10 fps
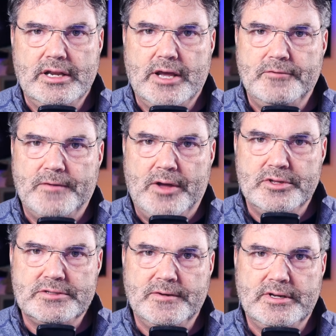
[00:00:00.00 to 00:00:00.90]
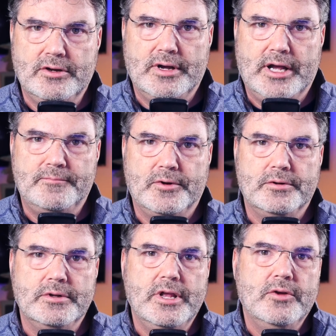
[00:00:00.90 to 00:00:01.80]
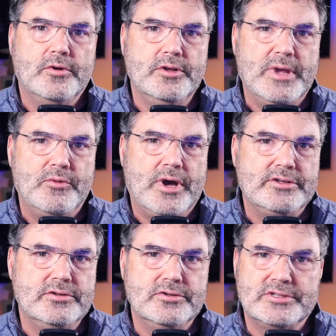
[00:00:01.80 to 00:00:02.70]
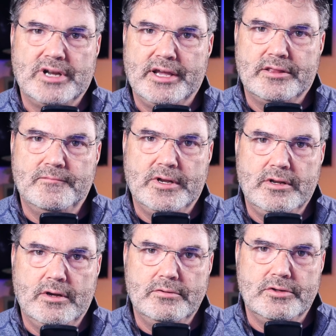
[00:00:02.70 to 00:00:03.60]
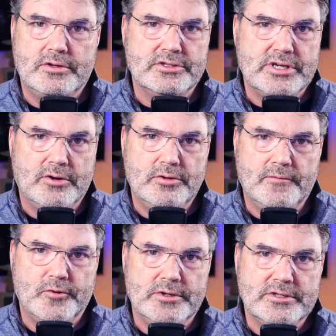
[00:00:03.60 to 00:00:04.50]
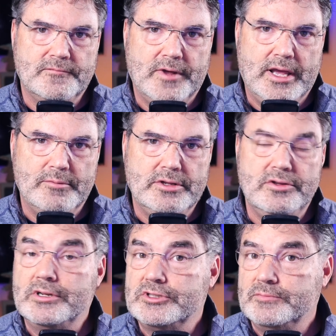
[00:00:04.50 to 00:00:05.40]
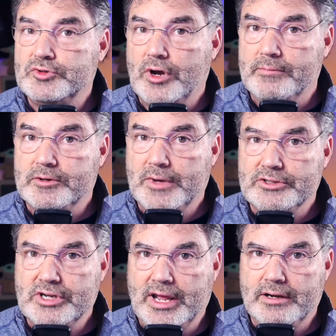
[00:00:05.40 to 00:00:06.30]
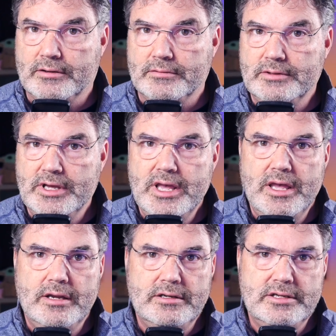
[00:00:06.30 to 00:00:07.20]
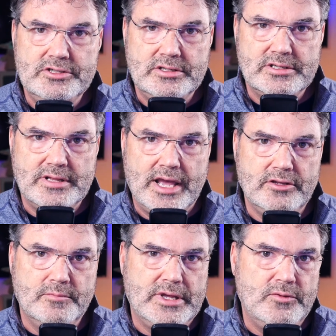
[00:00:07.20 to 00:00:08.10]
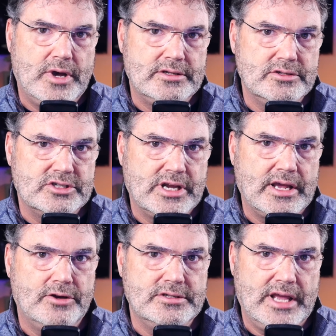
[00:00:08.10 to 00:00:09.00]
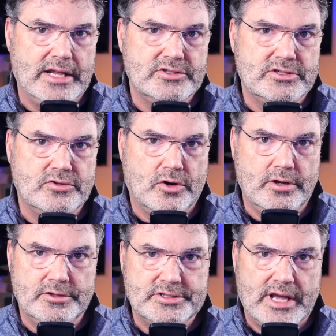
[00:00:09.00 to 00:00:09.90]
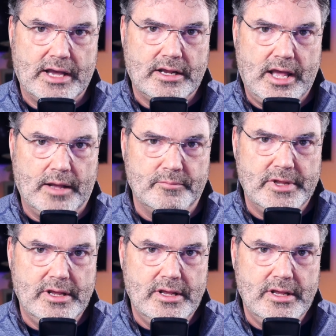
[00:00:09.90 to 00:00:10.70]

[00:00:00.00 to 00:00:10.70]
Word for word: Now, if you found this video helpful, what you may want to do is like the video. You can share with your friends and family. You can subscribe to my channel. In addition to that, you may want to check out danstutorials.com.